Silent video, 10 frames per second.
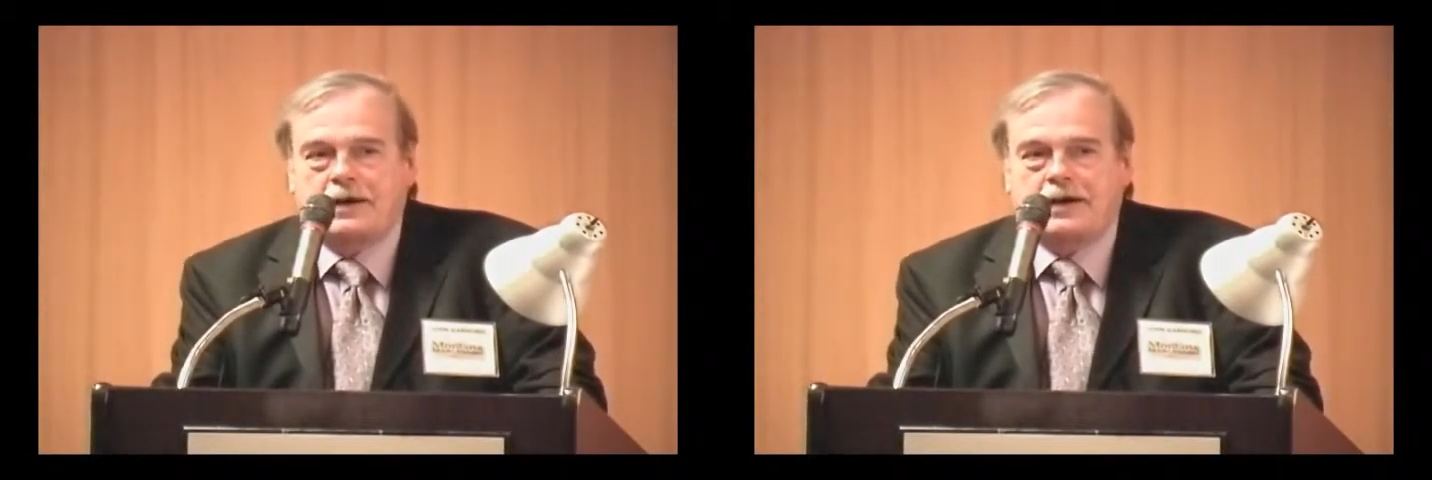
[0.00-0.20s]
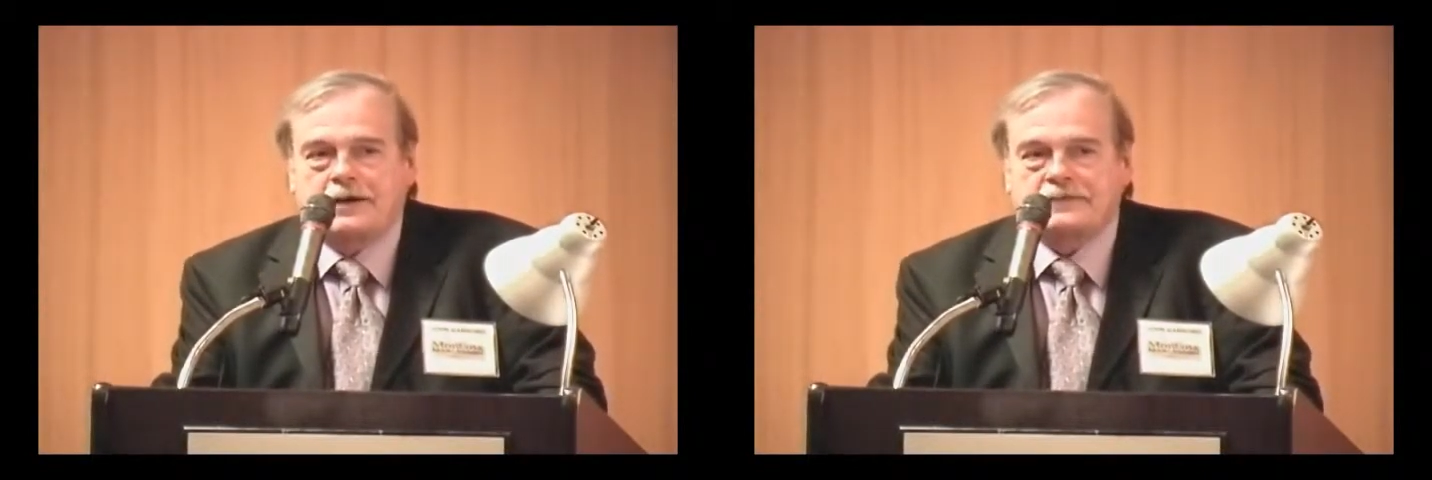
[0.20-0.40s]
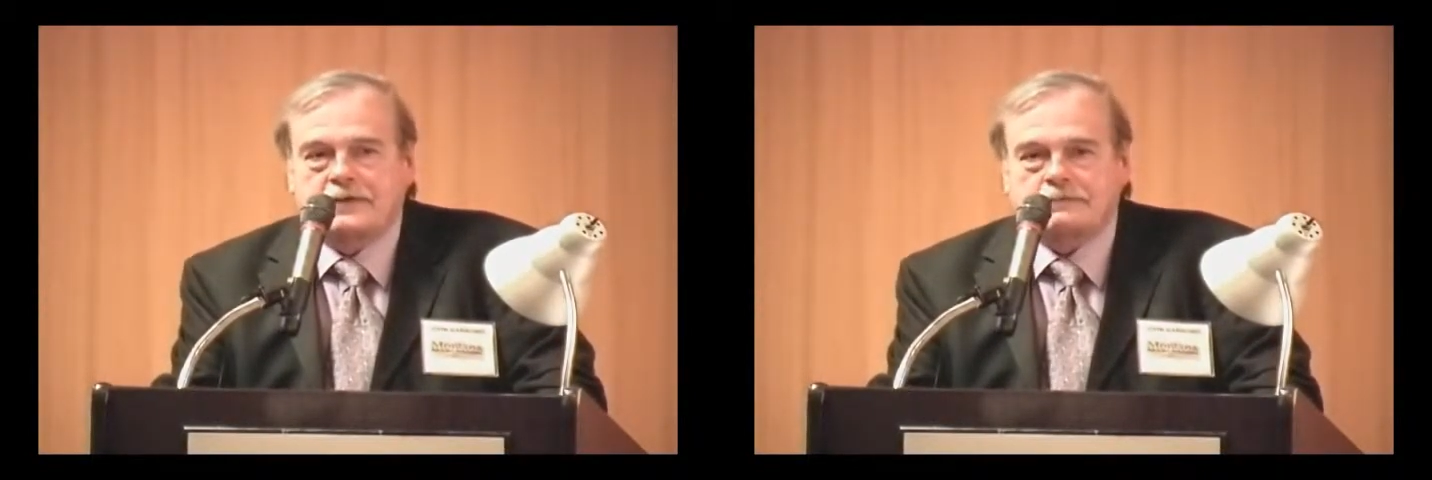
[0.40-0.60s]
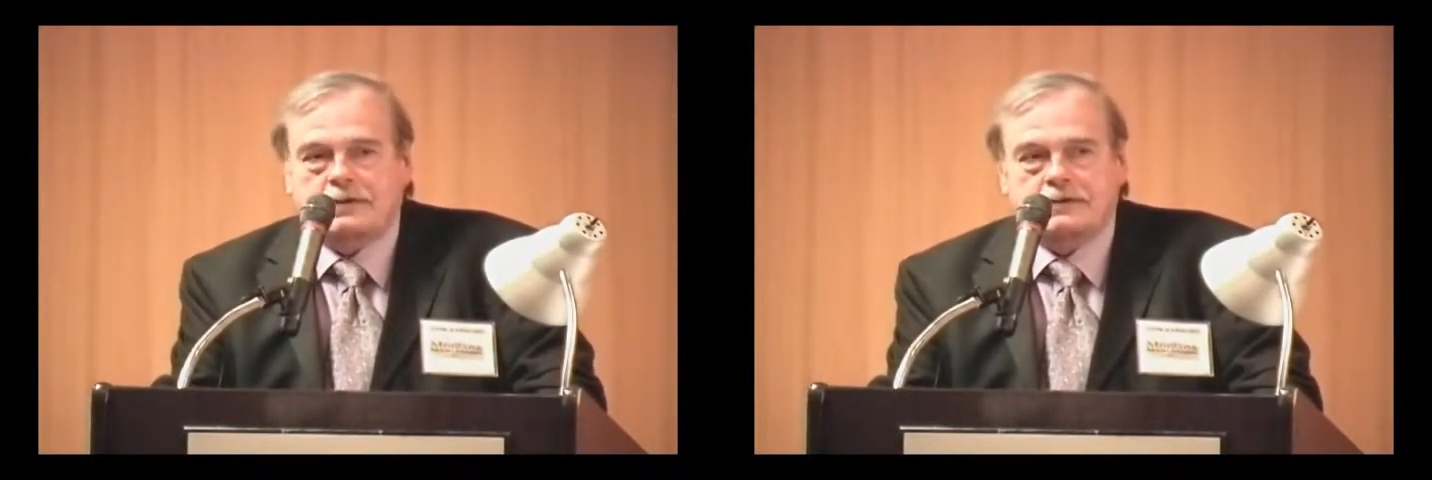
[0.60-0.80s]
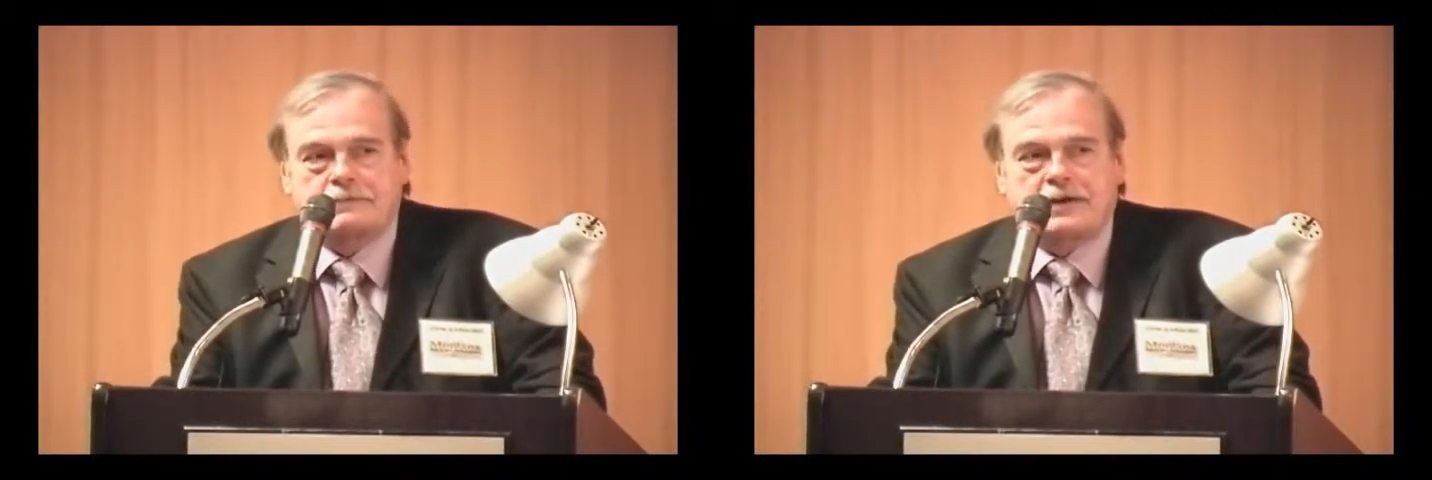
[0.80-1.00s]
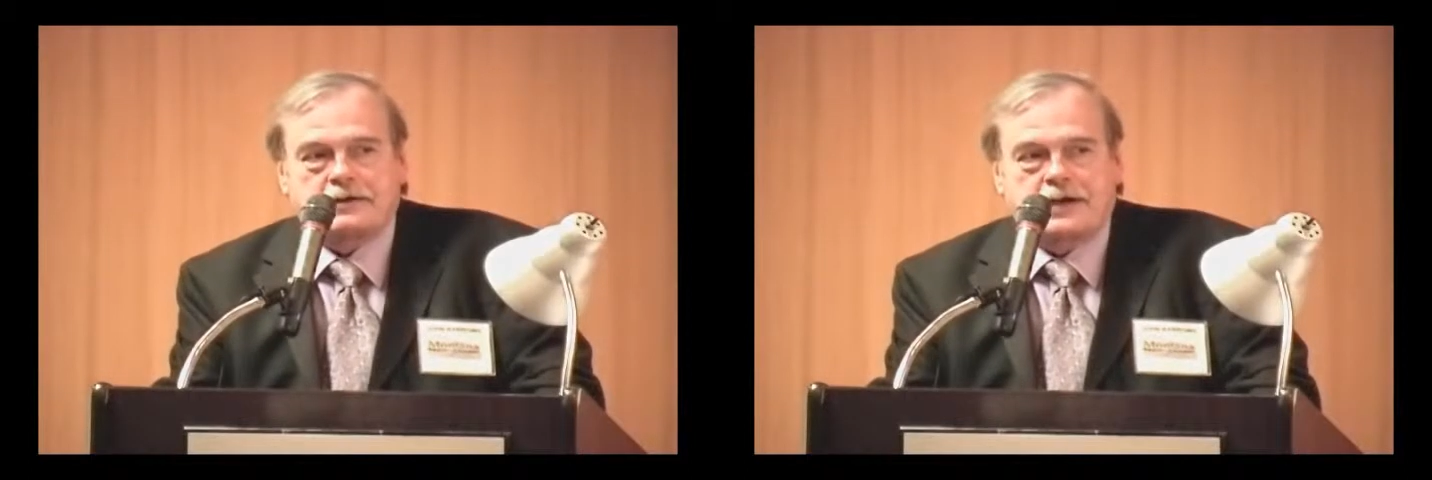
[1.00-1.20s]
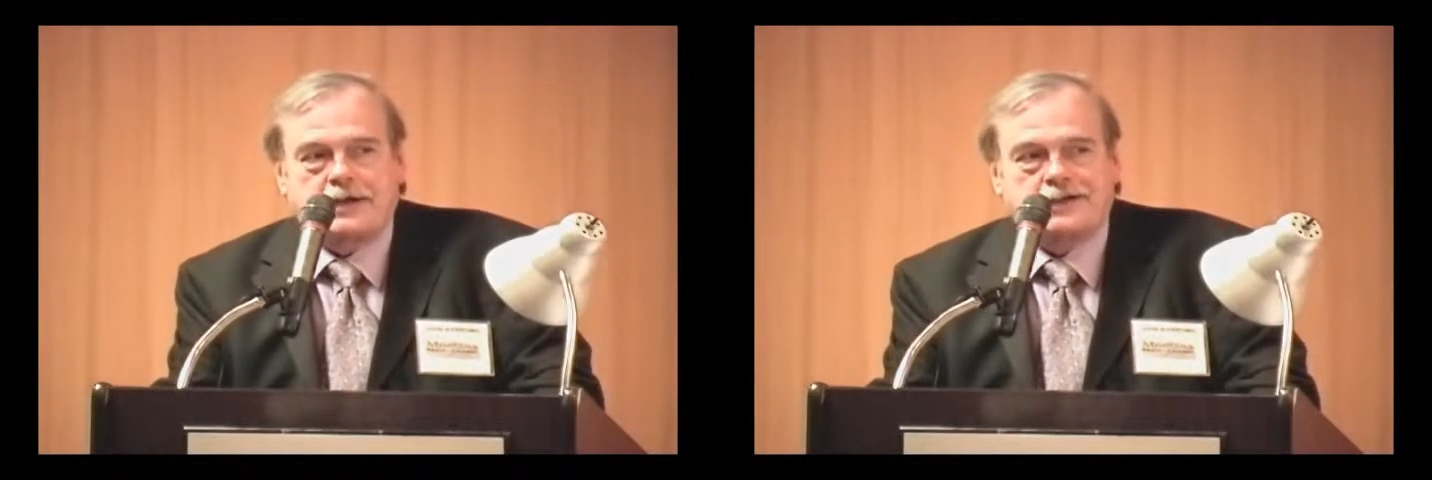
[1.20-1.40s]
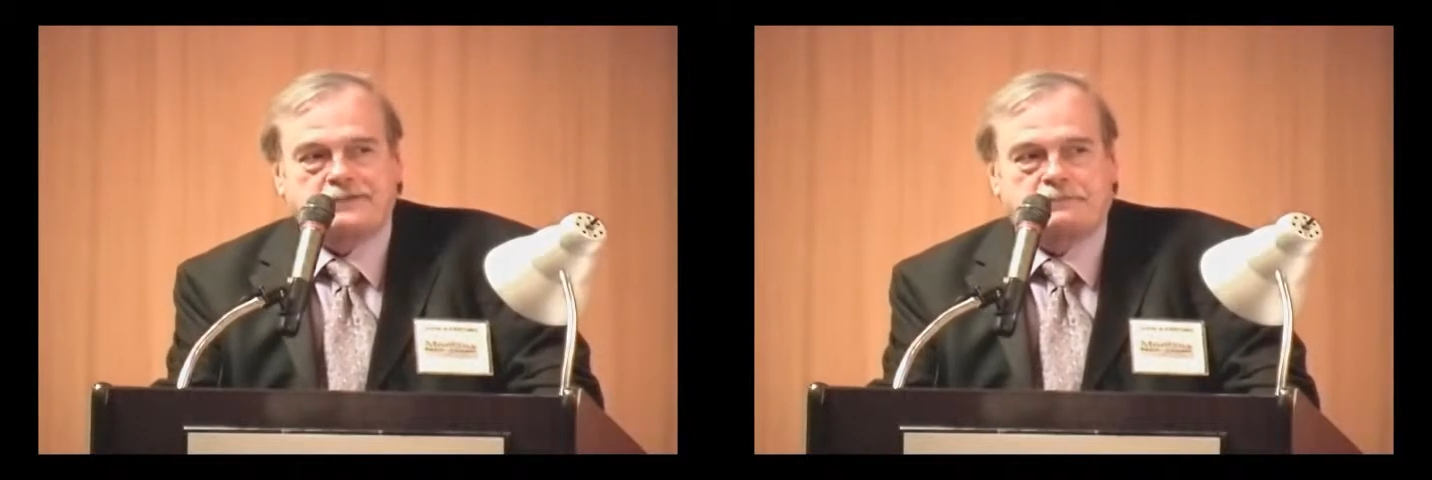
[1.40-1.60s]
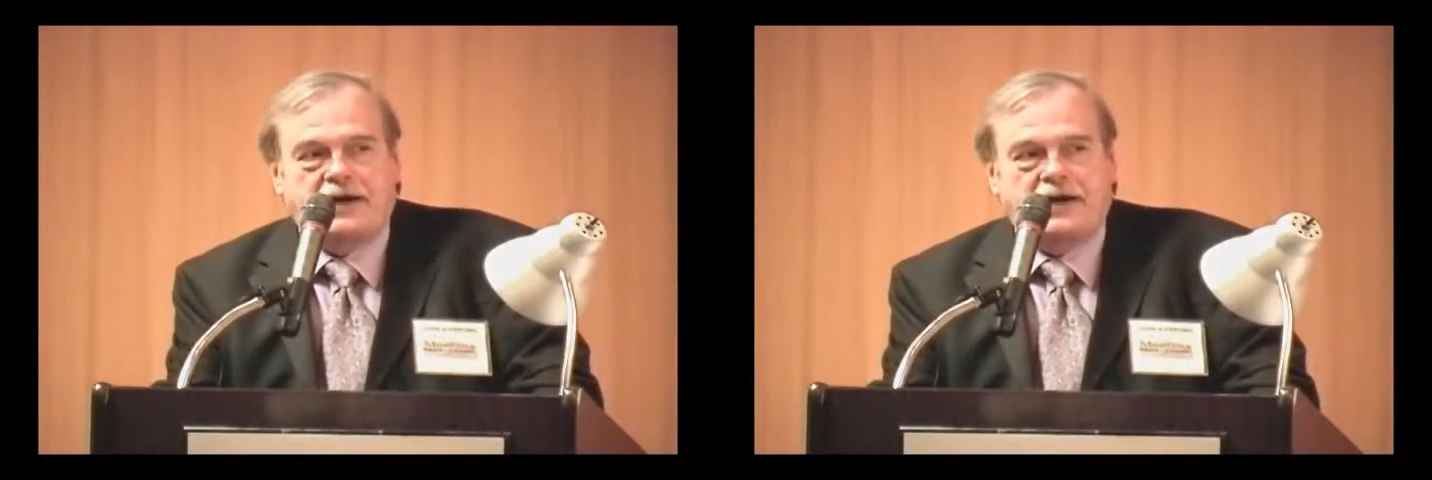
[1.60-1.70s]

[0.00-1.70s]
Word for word: and they run about 80